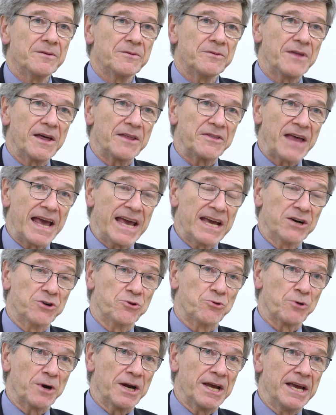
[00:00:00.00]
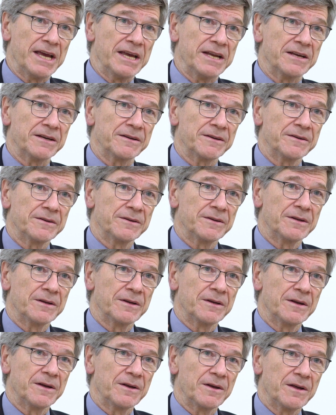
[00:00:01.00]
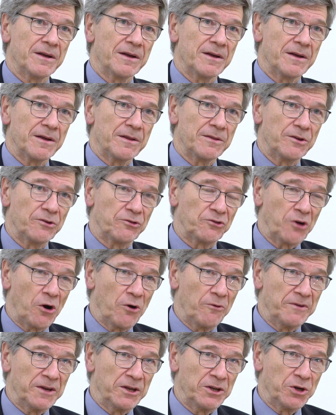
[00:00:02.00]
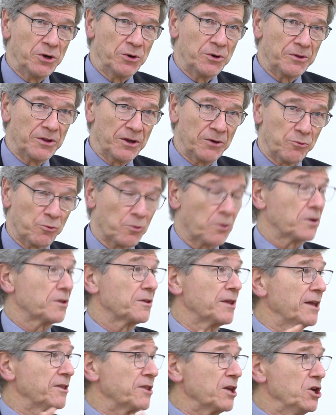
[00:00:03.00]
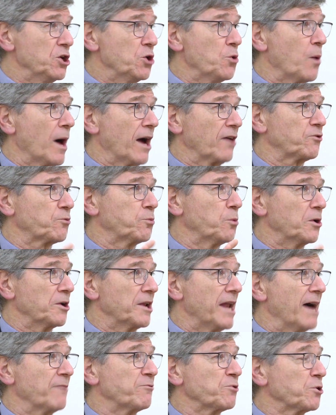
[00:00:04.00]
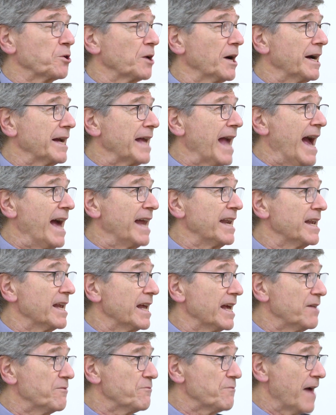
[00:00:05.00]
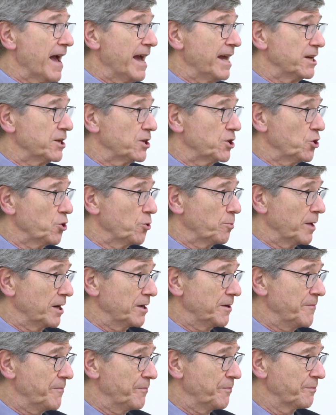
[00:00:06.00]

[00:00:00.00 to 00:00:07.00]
That they agreed that the US will never again invade Cuba.